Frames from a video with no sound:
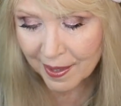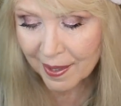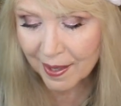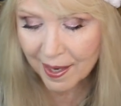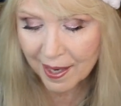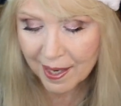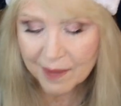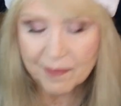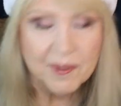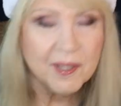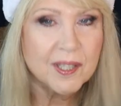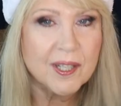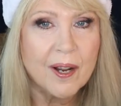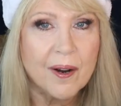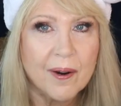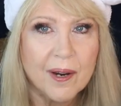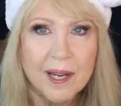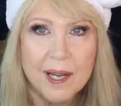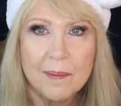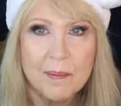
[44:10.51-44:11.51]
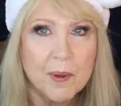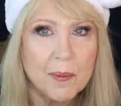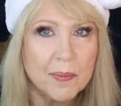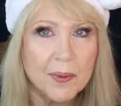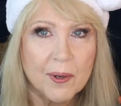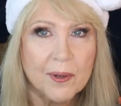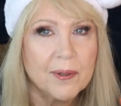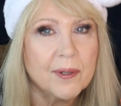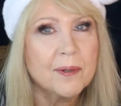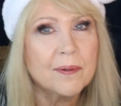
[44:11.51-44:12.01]
I'm sorry, I'm a
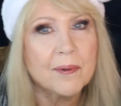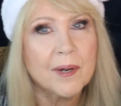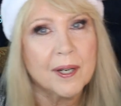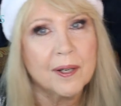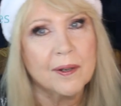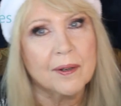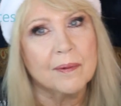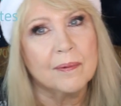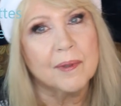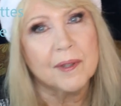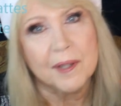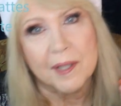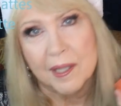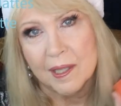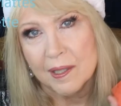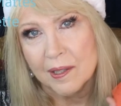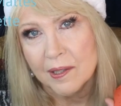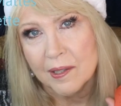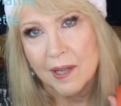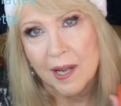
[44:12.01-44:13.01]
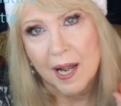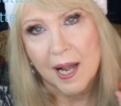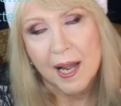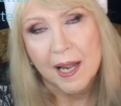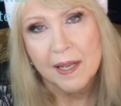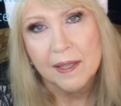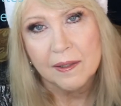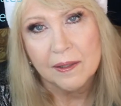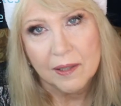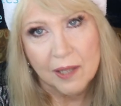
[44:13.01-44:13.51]
broken record with these.
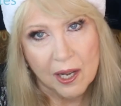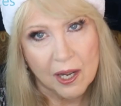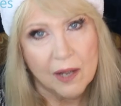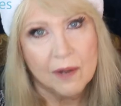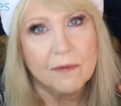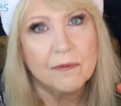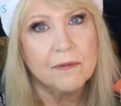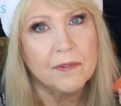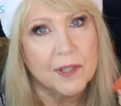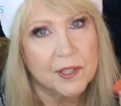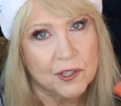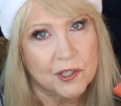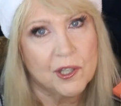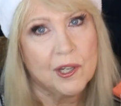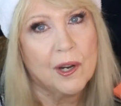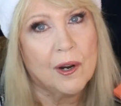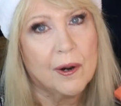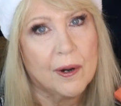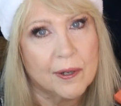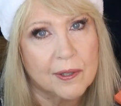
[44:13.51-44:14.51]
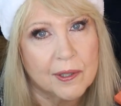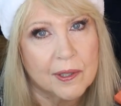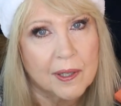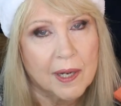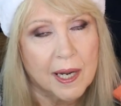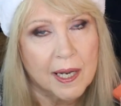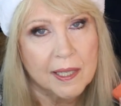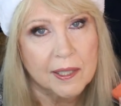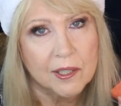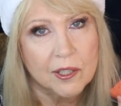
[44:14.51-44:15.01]
I love Viseart.
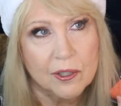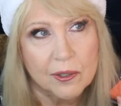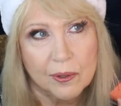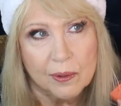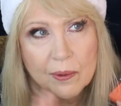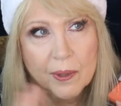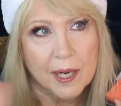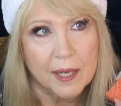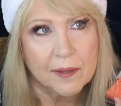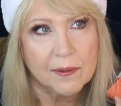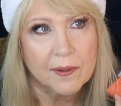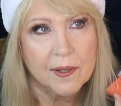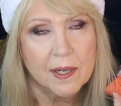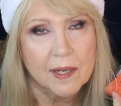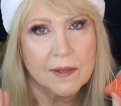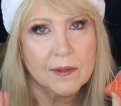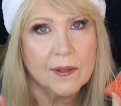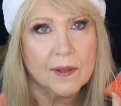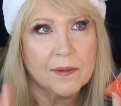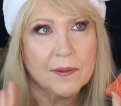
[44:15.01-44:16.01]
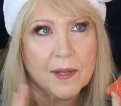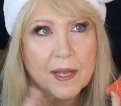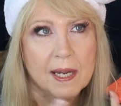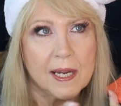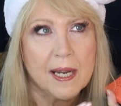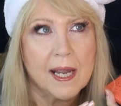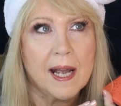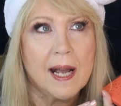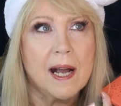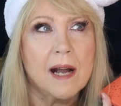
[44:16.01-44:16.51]
I do. I think that
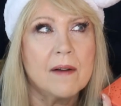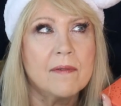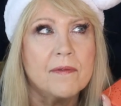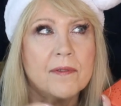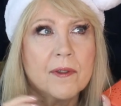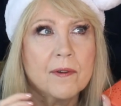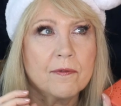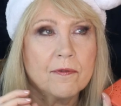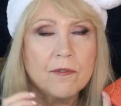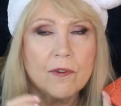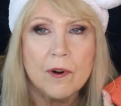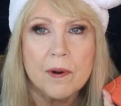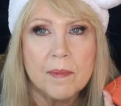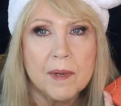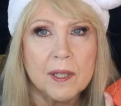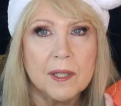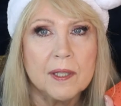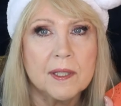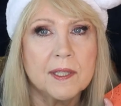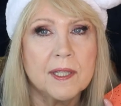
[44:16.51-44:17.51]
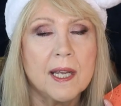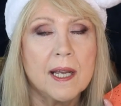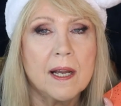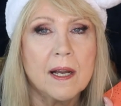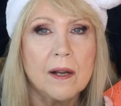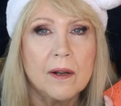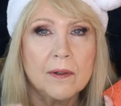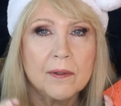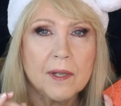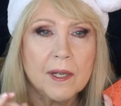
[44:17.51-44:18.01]
they have the formula
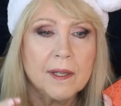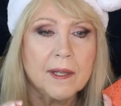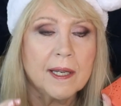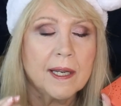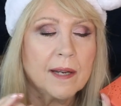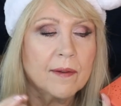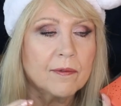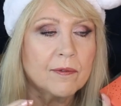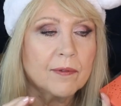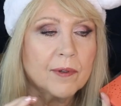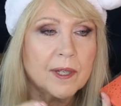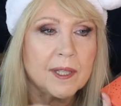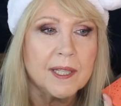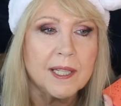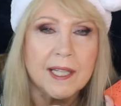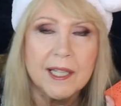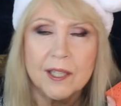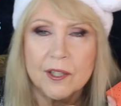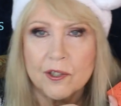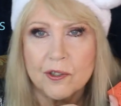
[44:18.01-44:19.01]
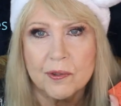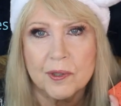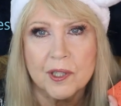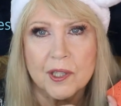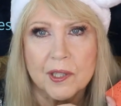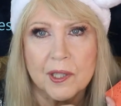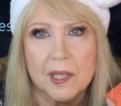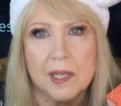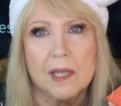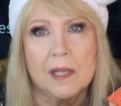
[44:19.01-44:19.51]
down. They have really
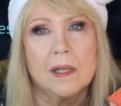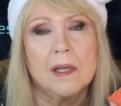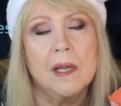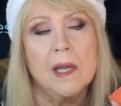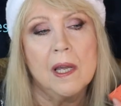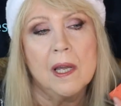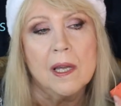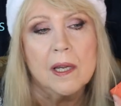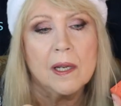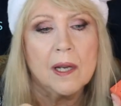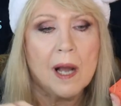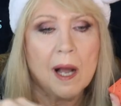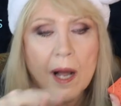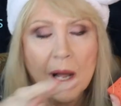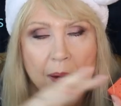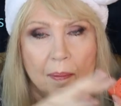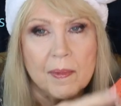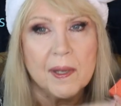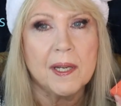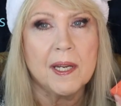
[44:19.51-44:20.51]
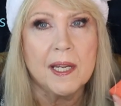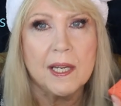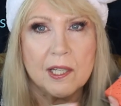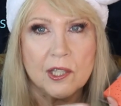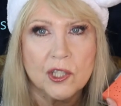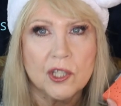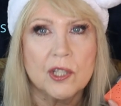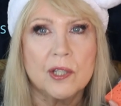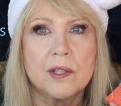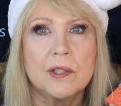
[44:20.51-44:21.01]
interesting
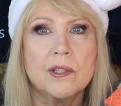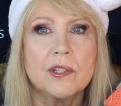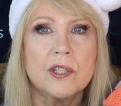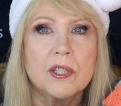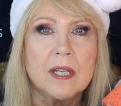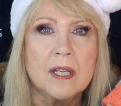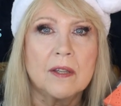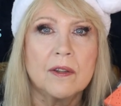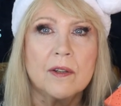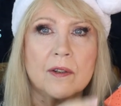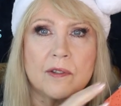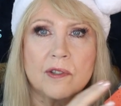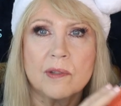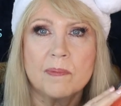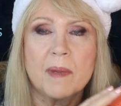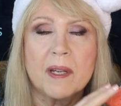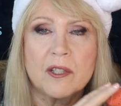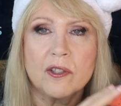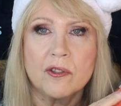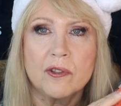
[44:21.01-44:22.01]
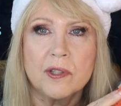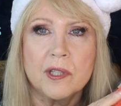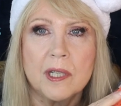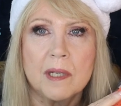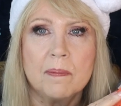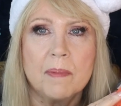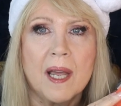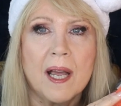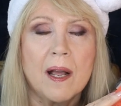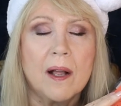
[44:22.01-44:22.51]
combinations in their
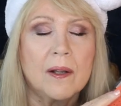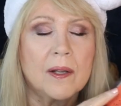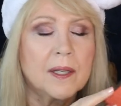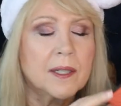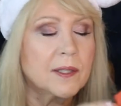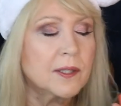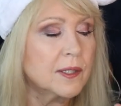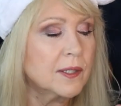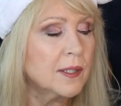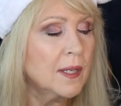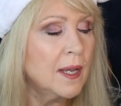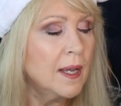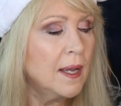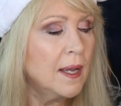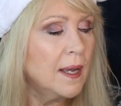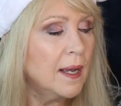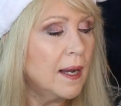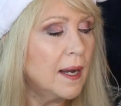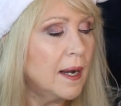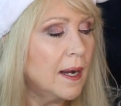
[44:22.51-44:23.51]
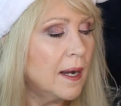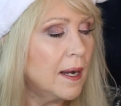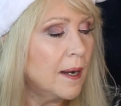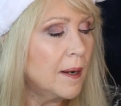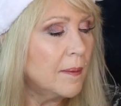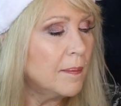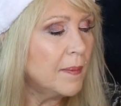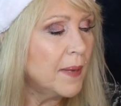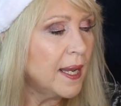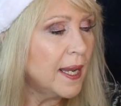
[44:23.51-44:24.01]
specialty palettes.
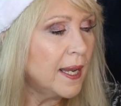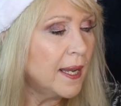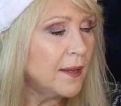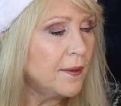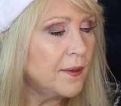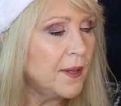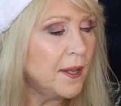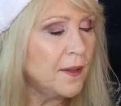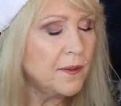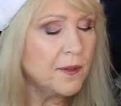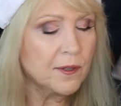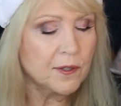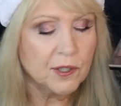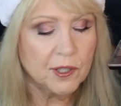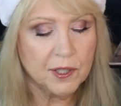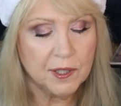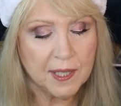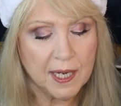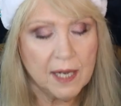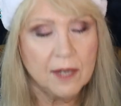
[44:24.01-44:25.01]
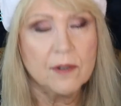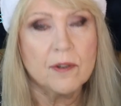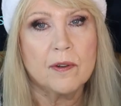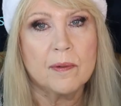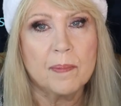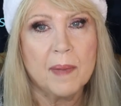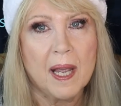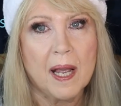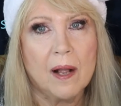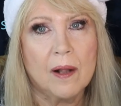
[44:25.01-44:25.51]
And then their
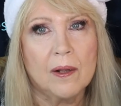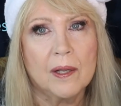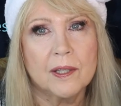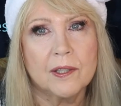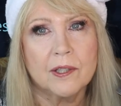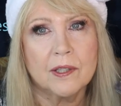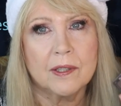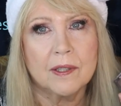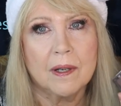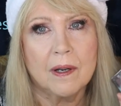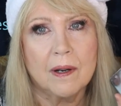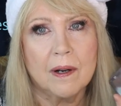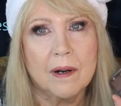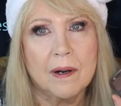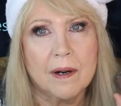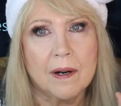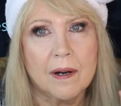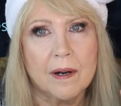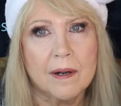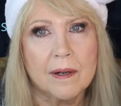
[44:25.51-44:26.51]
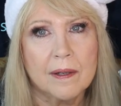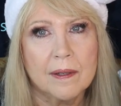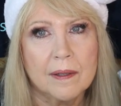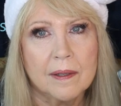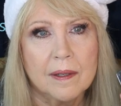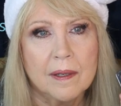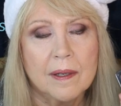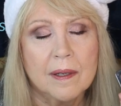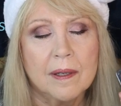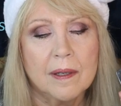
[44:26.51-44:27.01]
standard palettes are
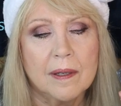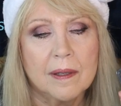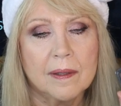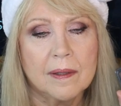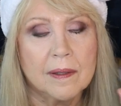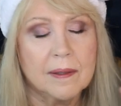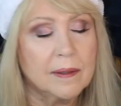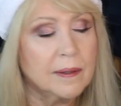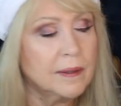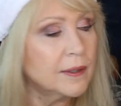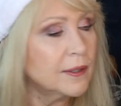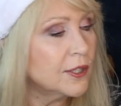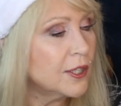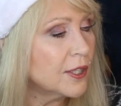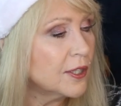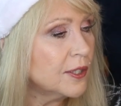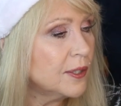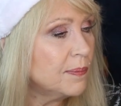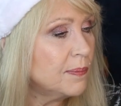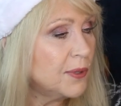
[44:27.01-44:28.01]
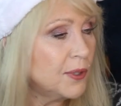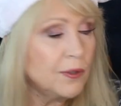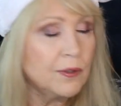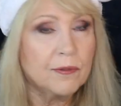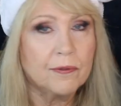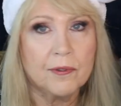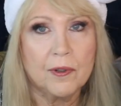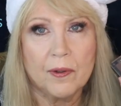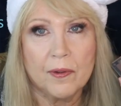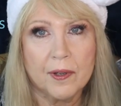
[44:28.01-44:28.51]
just
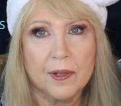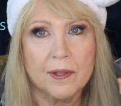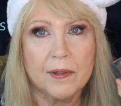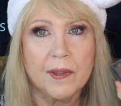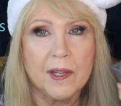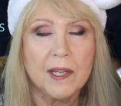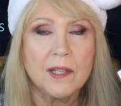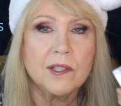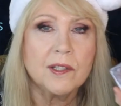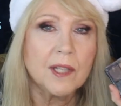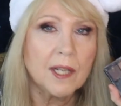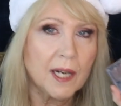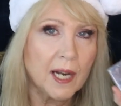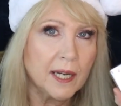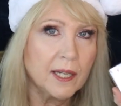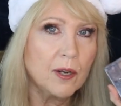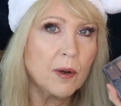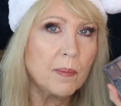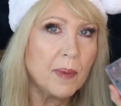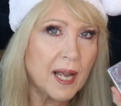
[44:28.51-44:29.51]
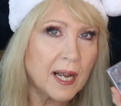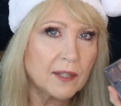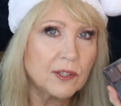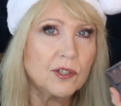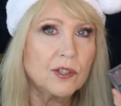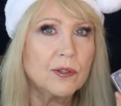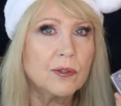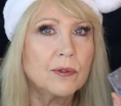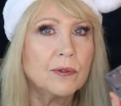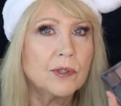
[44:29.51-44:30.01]
beautiful. There are things that I go back
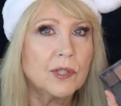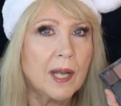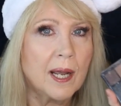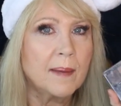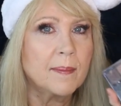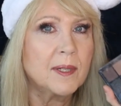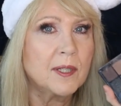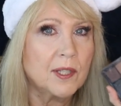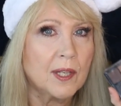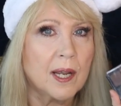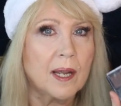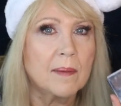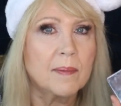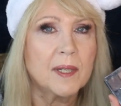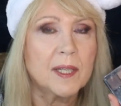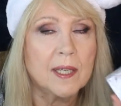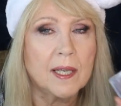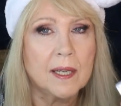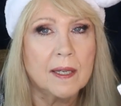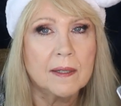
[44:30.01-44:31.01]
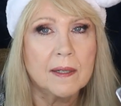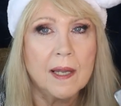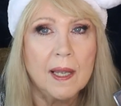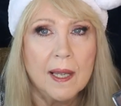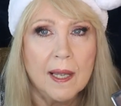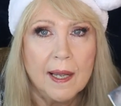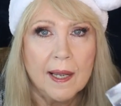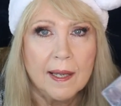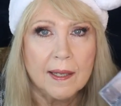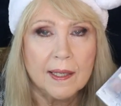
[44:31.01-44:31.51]
to time and time again,
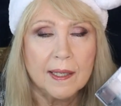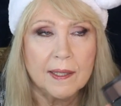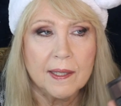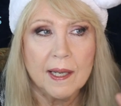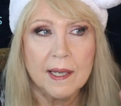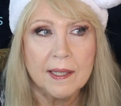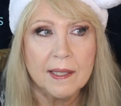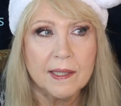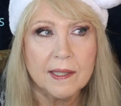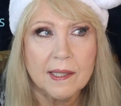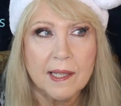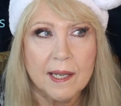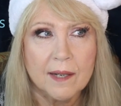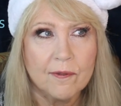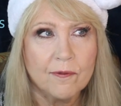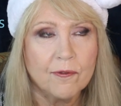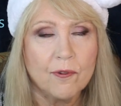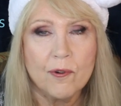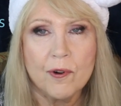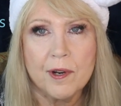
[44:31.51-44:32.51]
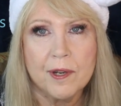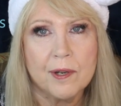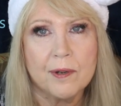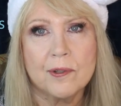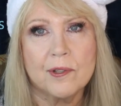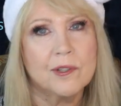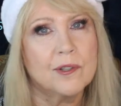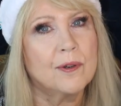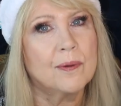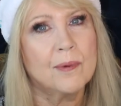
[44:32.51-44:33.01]
and it's like 4
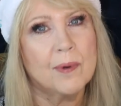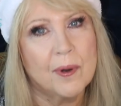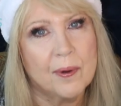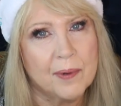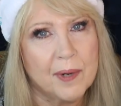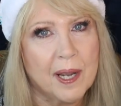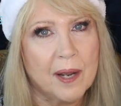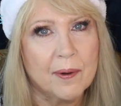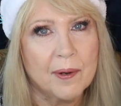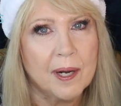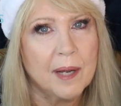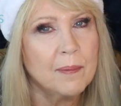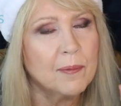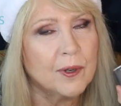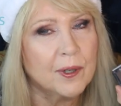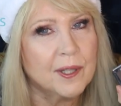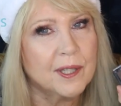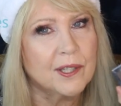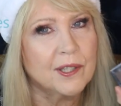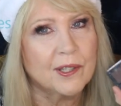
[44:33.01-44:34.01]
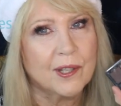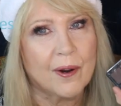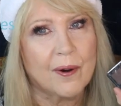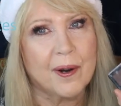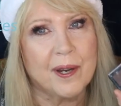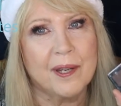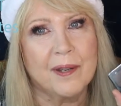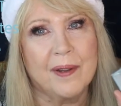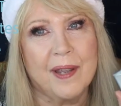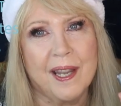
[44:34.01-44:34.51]
years in a row now, and I'm really
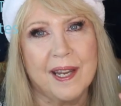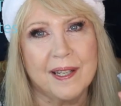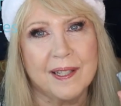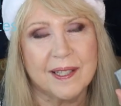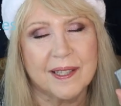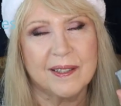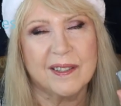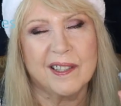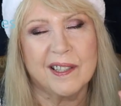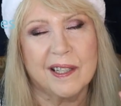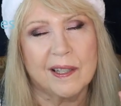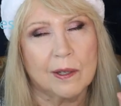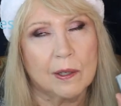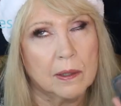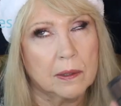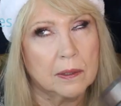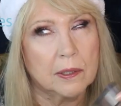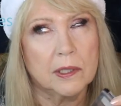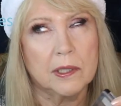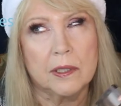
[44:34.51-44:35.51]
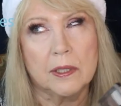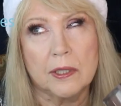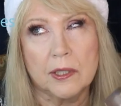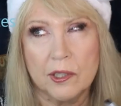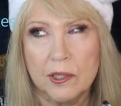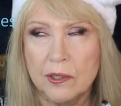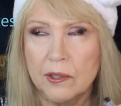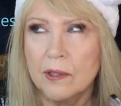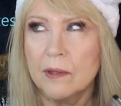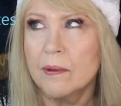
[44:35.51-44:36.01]
sorry. You hate it. It's like, oh geez,
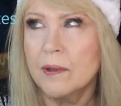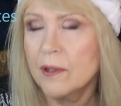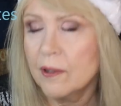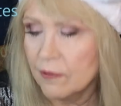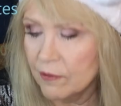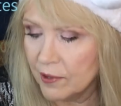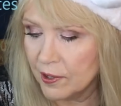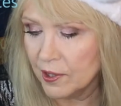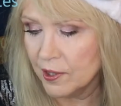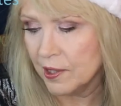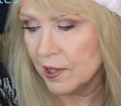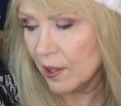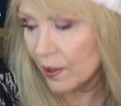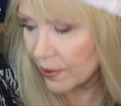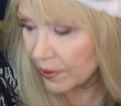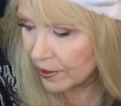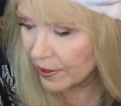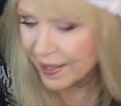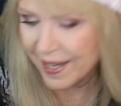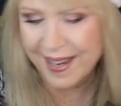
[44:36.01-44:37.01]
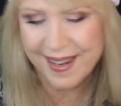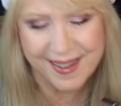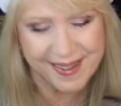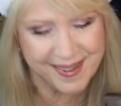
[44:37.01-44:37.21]
she's doing the Viseart again.